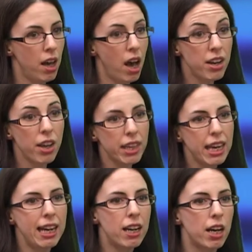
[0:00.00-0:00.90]
Another
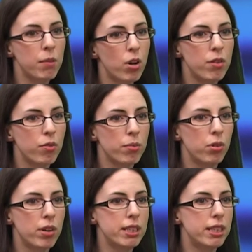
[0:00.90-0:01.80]
key learning point for
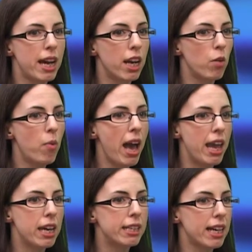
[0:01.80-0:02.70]
employers to take
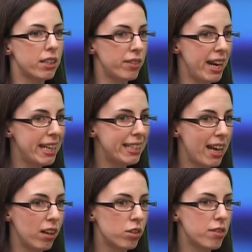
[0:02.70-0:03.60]
away is that on any
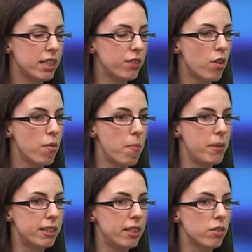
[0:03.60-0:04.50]
sale or transfer of a
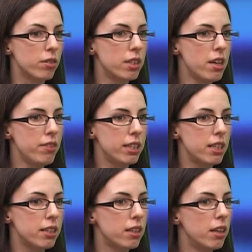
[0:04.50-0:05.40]
business or
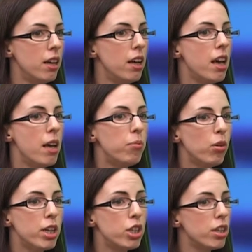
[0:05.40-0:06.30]
services,
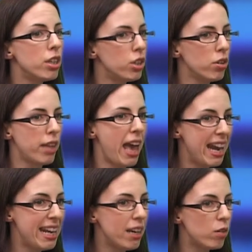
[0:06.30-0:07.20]
employers should ensure that
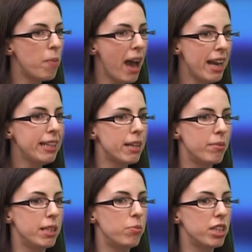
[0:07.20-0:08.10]
any equal pay
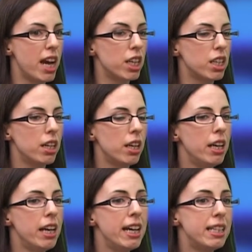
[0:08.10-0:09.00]
indemnity protection
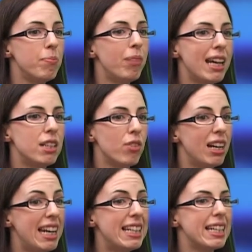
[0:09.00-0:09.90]
is in place for at
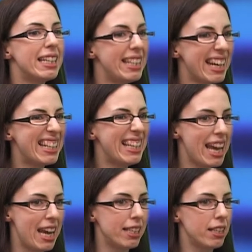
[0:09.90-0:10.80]
least 6
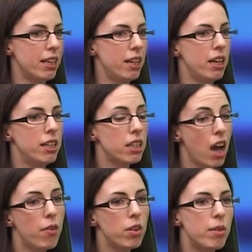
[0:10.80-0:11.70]
years to
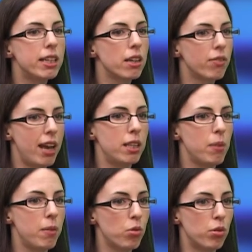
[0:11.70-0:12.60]
cover the risk of claims
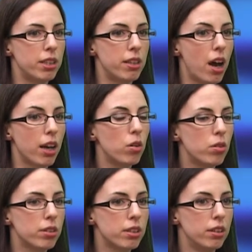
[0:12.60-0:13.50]
being brought in the High
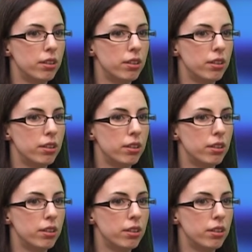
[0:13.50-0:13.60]
Court.